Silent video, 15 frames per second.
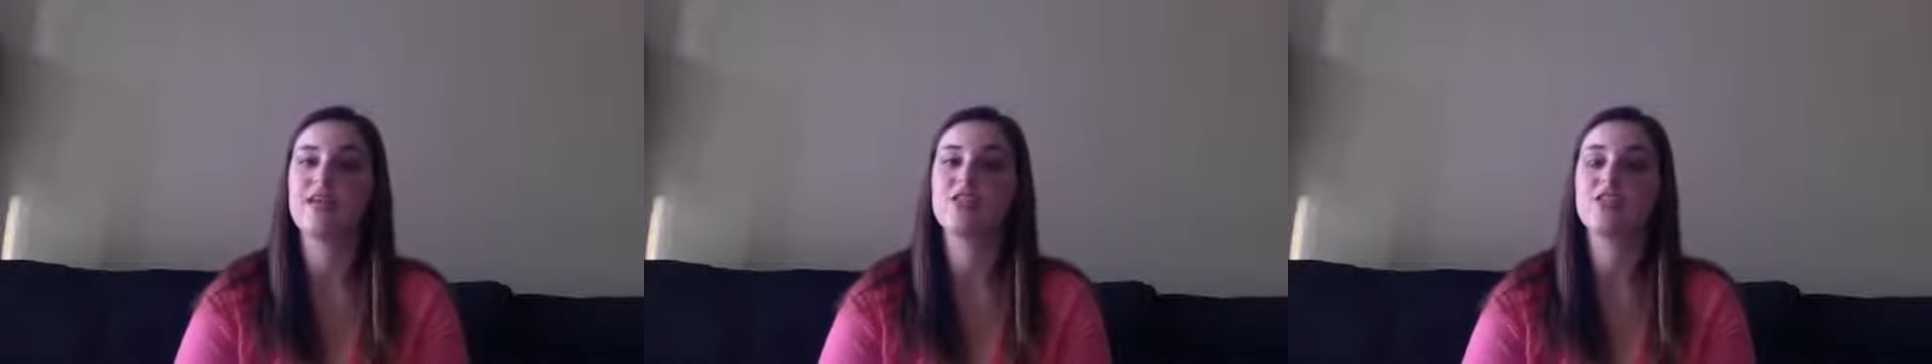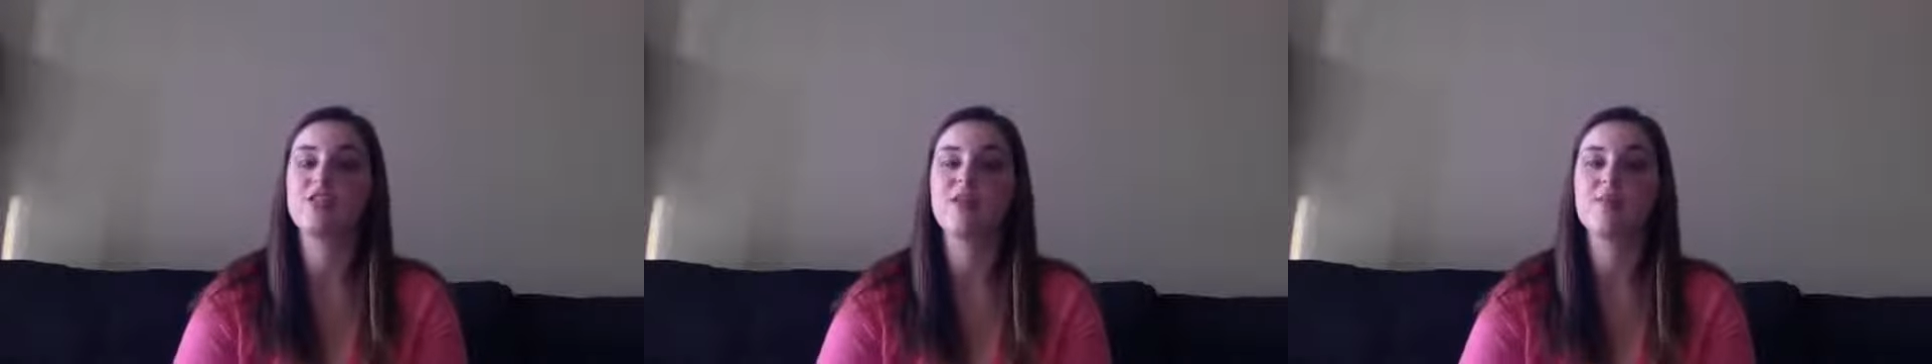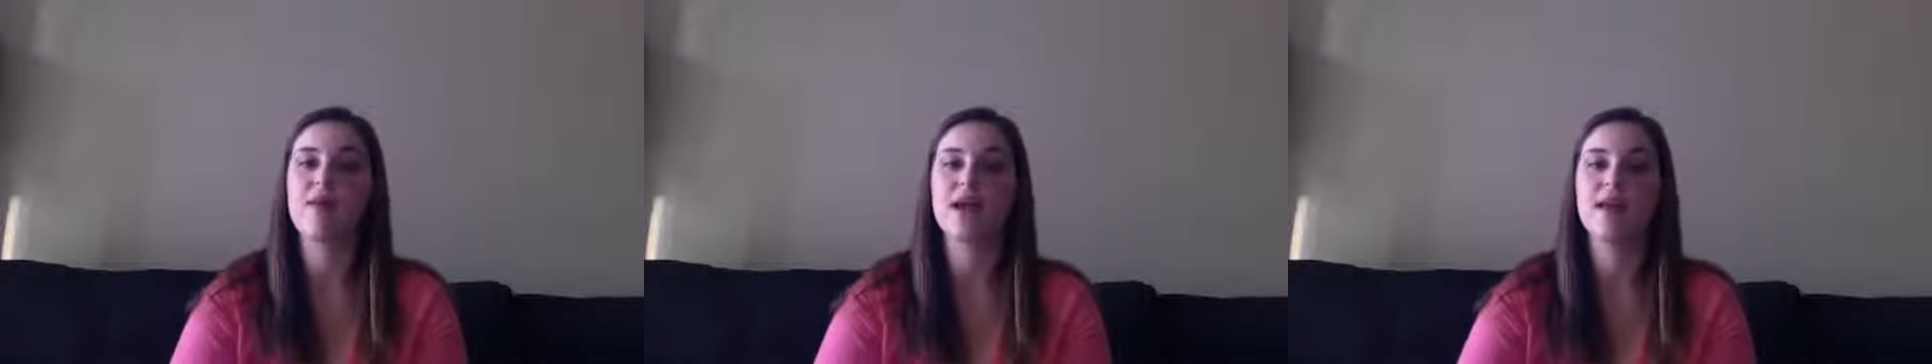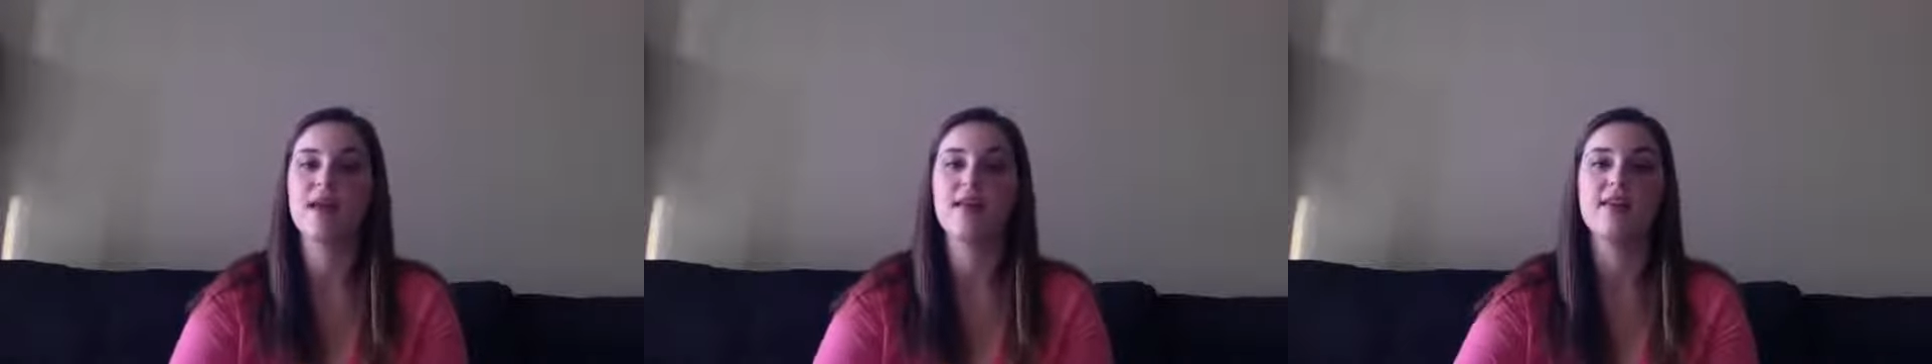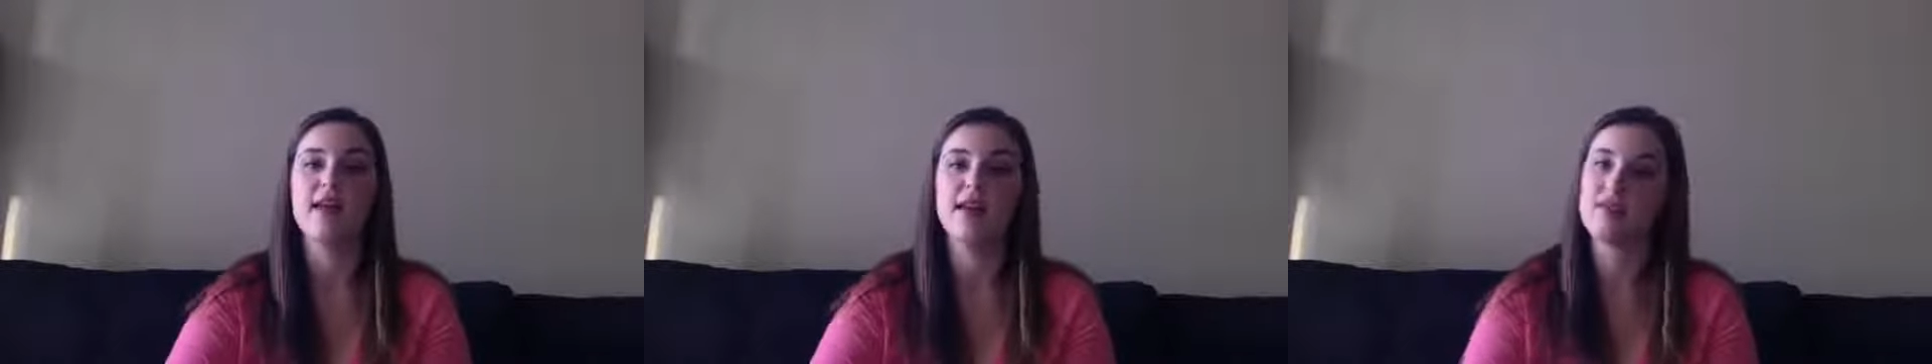actually
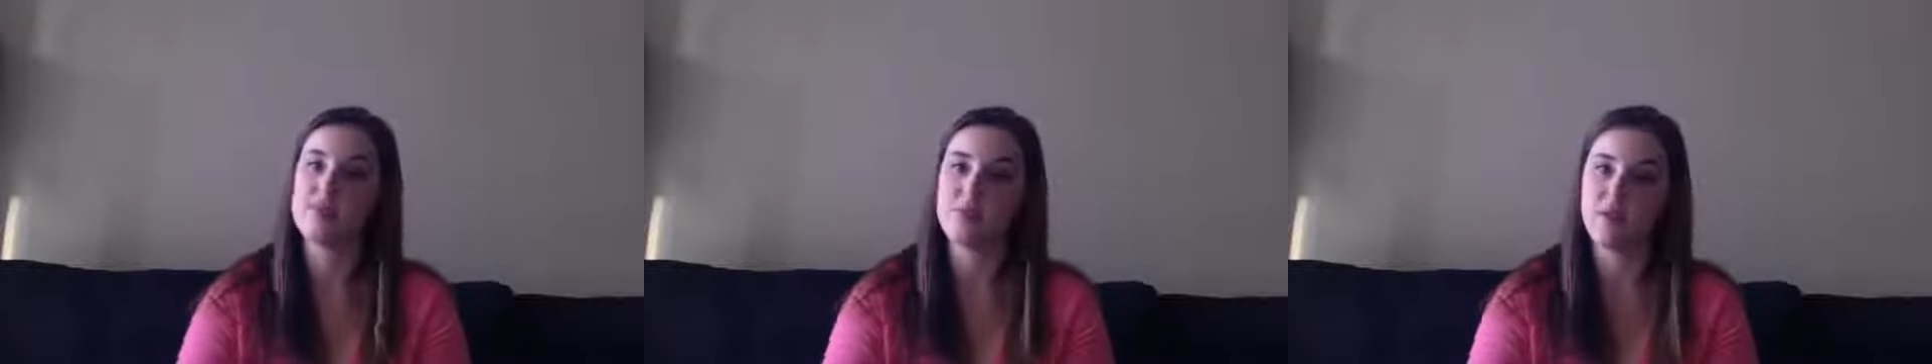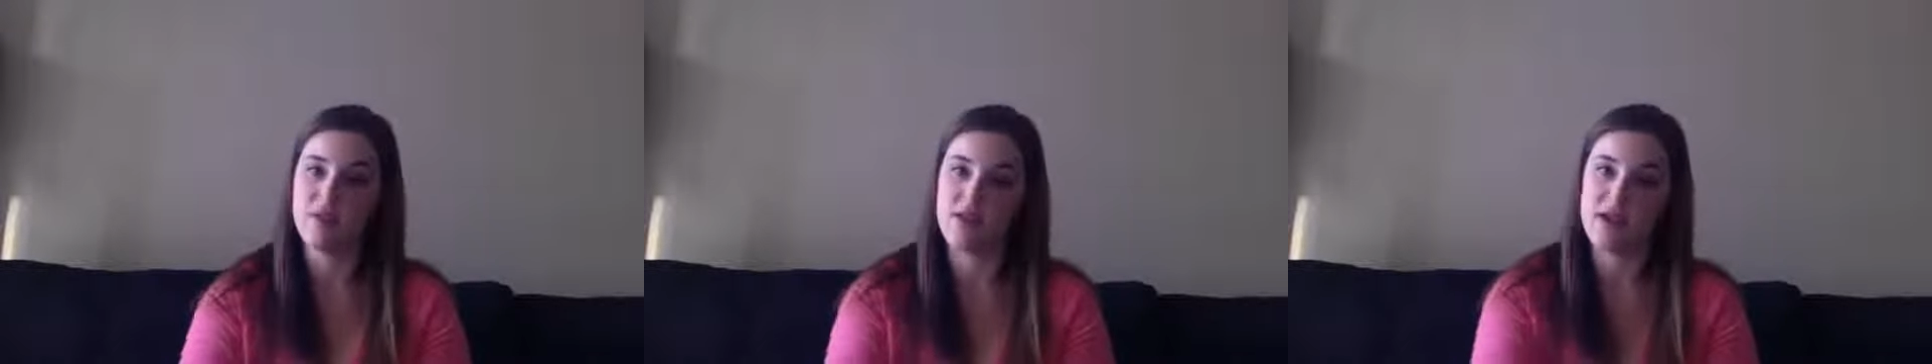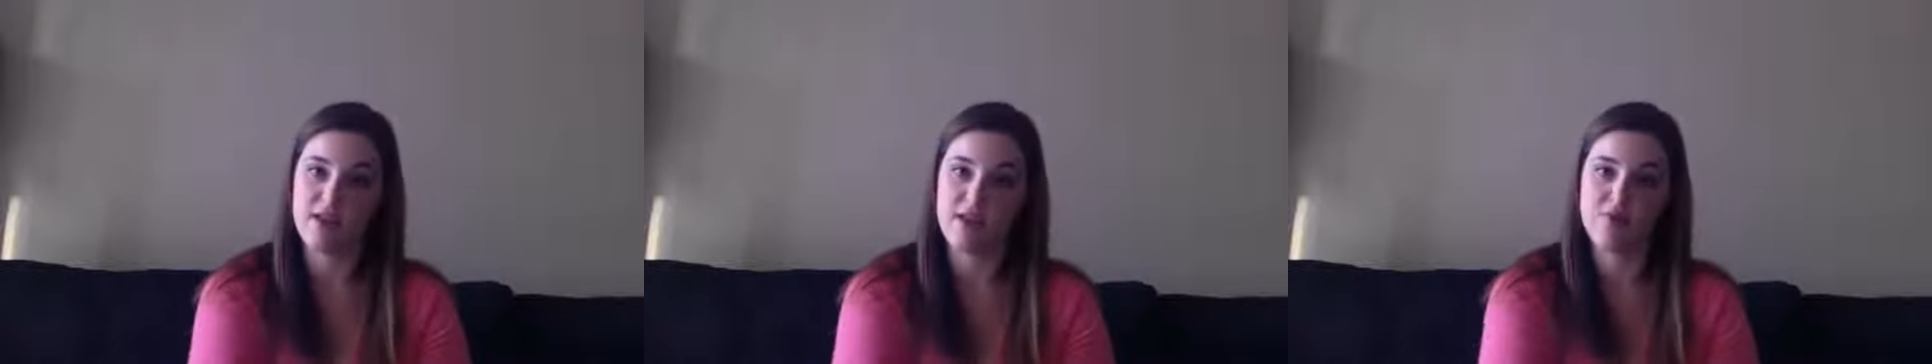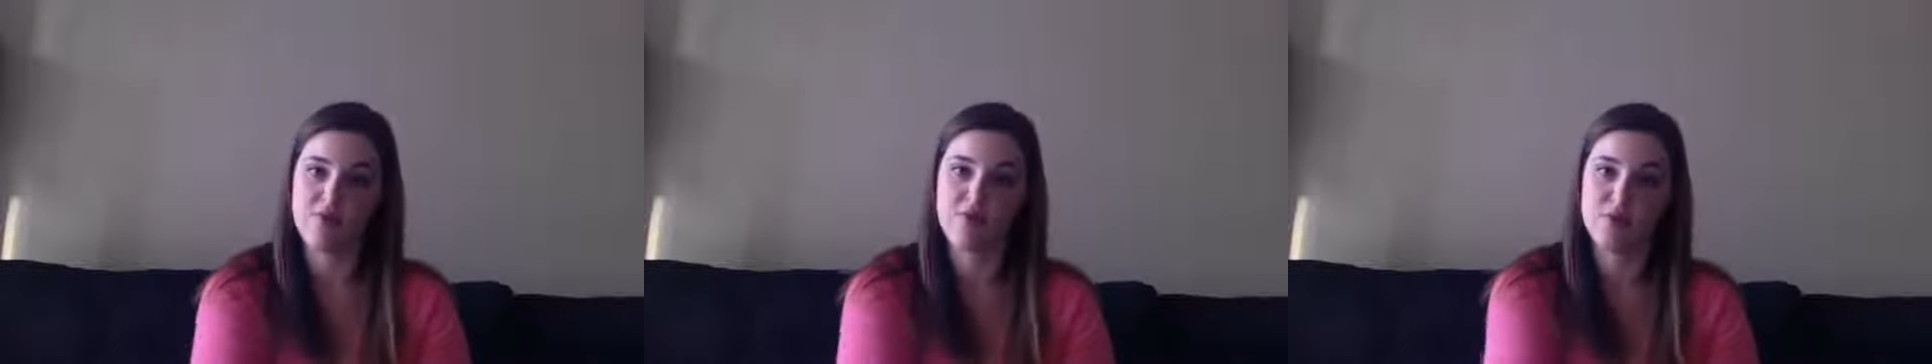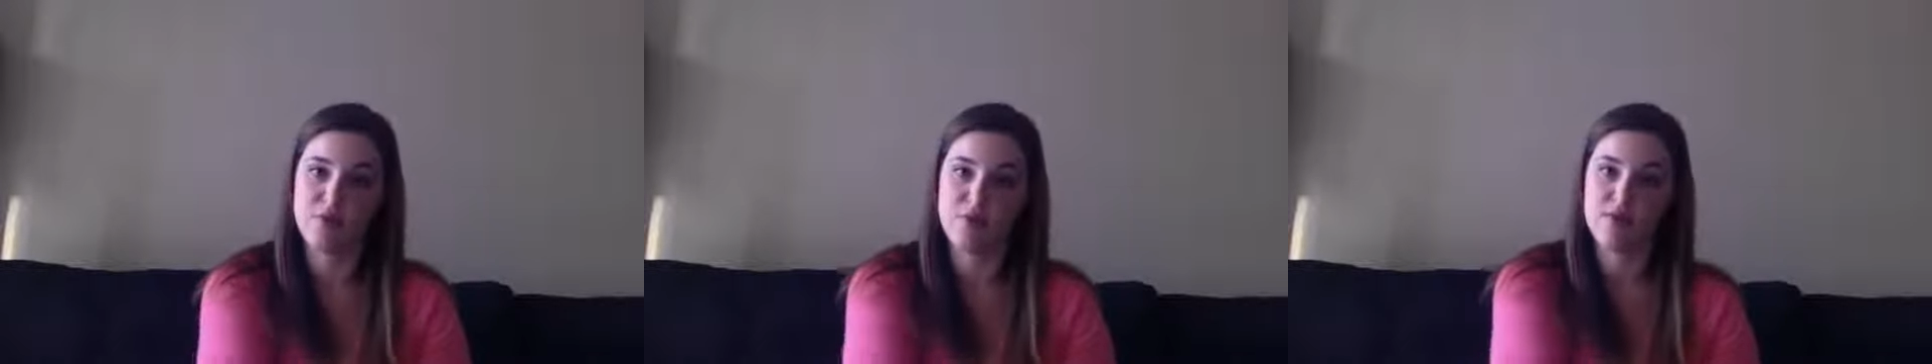my ninth book I
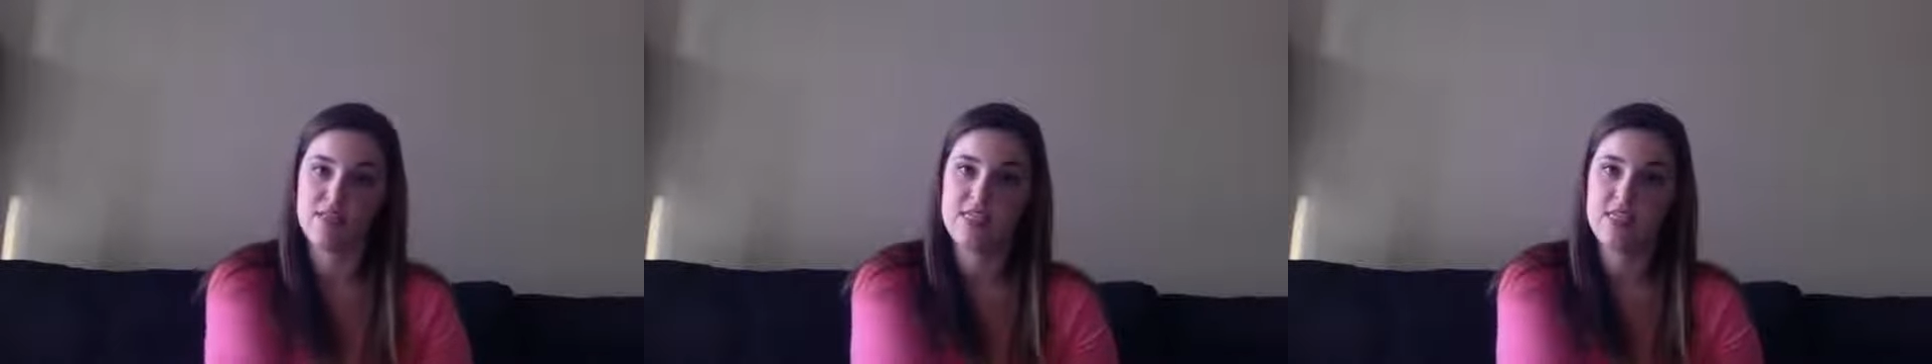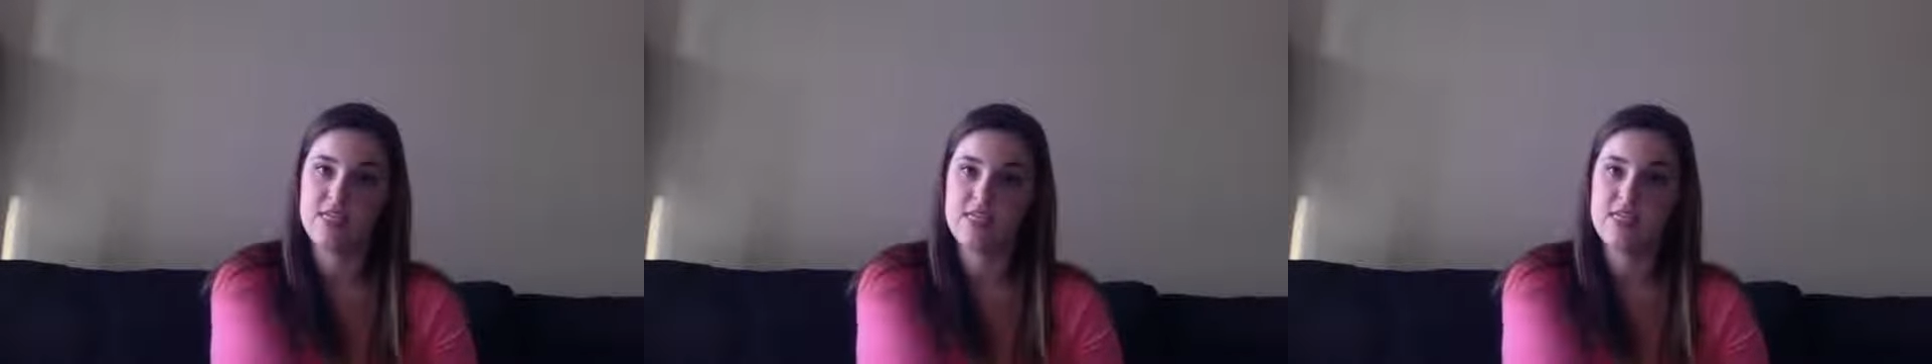ever wrote.